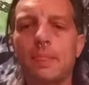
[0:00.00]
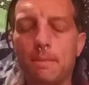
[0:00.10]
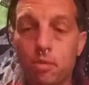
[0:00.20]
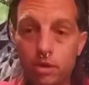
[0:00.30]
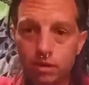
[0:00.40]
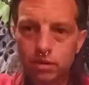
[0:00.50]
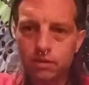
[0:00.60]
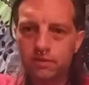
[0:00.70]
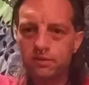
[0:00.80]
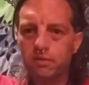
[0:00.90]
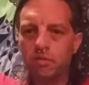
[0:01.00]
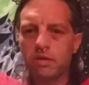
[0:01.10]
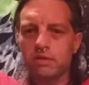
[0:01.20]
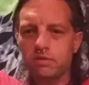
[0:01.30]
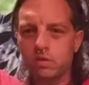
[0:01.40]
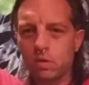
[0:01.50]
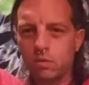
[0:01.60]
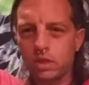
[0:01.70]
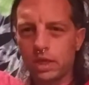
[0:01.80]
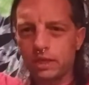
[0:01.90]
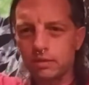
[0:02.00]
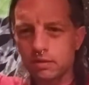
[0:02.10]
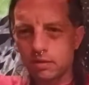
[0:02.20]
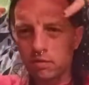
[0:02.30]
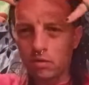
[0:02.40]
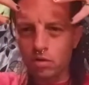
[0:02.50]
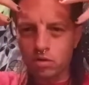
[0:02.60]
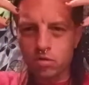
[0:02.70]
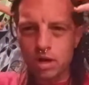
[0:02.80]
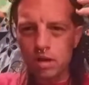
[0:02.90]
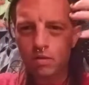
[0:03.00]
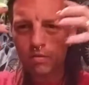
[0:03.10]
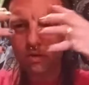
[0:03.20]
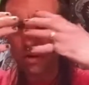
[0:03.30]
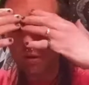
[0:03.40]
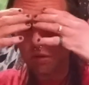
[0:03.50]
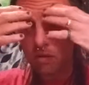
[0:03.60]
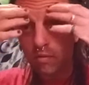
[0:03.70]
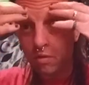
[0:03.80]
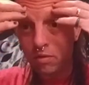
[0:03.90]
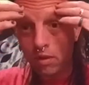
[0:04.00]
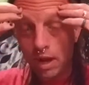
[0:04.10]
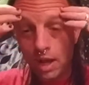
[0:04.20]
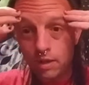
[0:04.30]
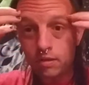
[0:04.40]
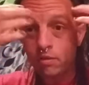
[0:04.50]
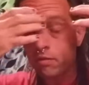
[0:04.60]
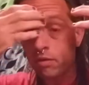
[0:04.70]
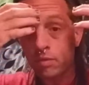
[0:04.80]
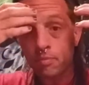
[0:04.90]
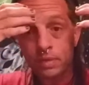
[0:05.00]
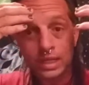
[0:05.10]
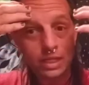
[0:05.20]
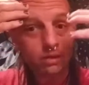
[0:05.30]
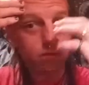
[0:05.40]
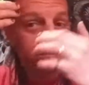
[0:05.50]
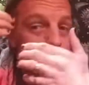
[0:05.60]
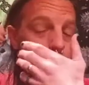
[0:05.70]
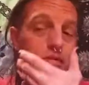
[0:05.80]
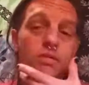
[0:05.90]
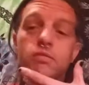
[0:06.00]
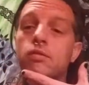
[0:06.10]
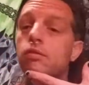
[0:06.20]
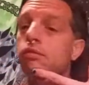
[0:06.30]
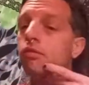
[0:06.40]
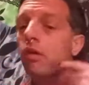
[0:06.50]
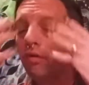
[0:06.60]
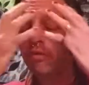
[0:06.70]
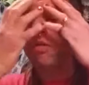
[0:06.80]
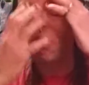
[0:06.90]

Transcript: breathe this breathe this gold light through your crown, through your through your pineal. Through, through